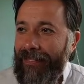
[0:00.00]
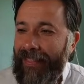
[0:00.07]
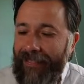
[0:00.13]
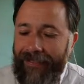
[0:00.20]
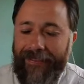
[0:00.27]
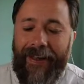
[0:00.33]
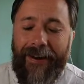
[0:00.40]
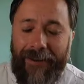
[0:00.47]

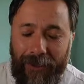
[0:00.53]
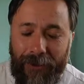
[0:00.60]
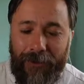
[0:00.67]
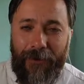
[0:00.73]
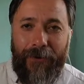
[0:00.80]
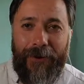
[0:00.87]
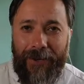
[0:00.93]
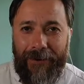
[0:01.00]
entire
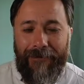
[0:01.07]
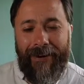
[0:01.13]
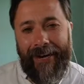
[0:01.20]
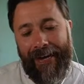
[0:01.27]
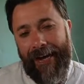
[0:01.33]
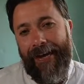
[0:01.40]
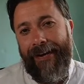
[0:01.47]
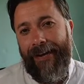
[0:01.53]
story of
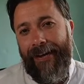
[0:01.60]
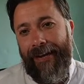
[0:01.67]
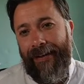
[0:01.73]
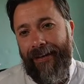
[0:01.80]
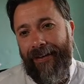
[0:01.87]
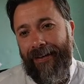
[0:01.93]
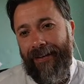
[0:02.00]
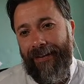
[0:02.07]

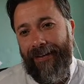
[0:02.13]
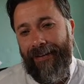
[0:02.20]
Hannah